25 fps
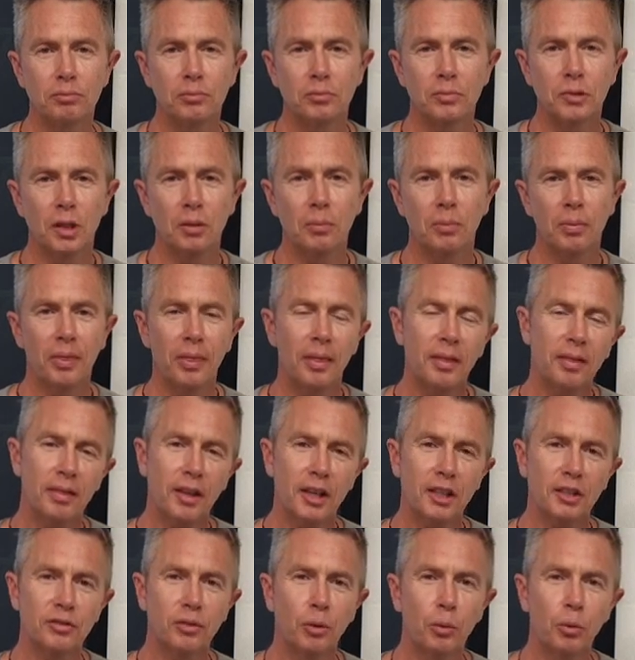So
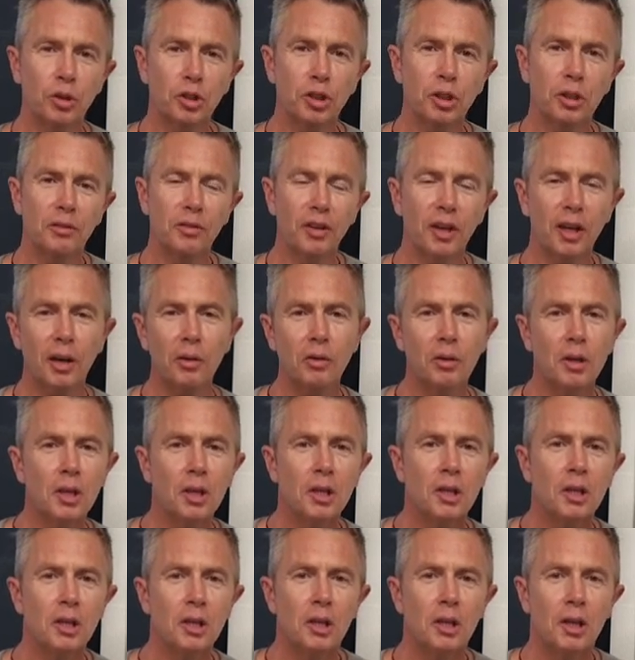thanks for watching the video,
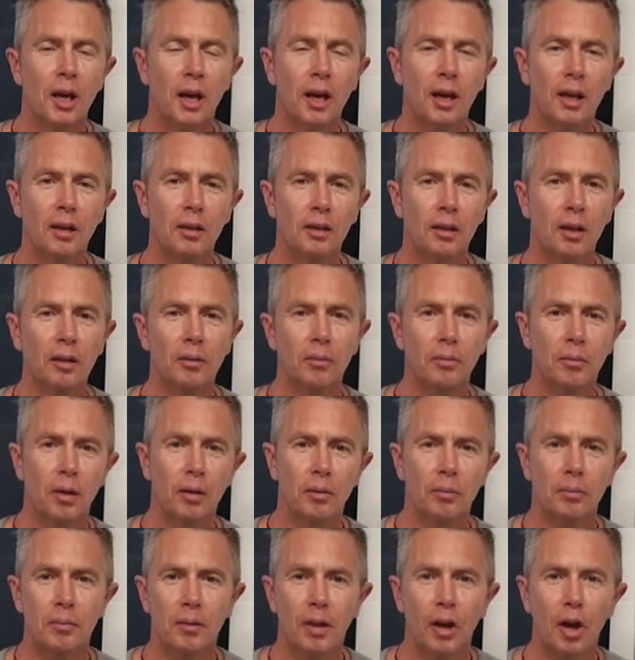and hope
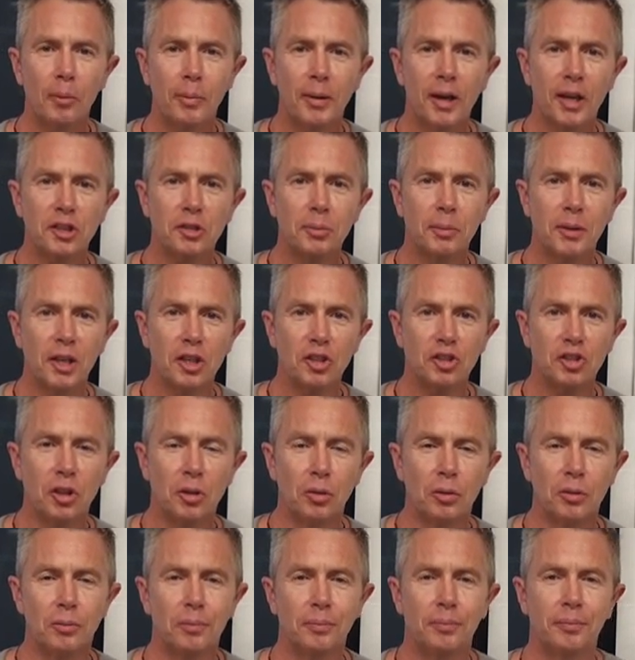I get to meet you
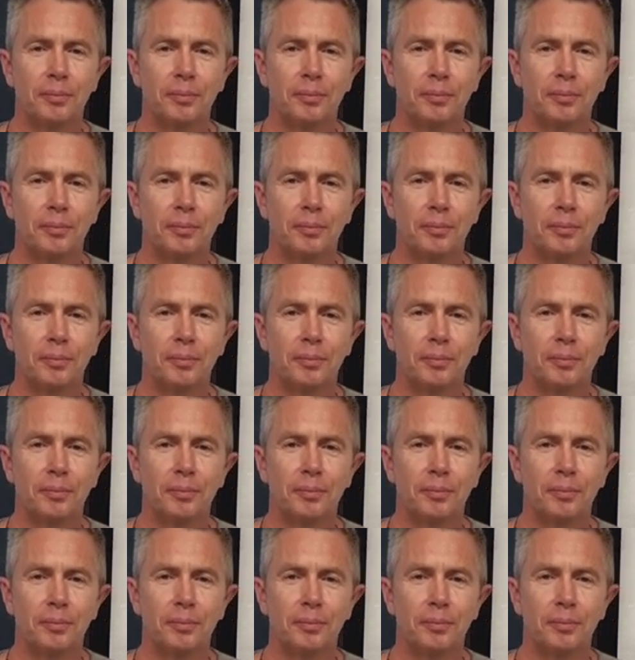soon.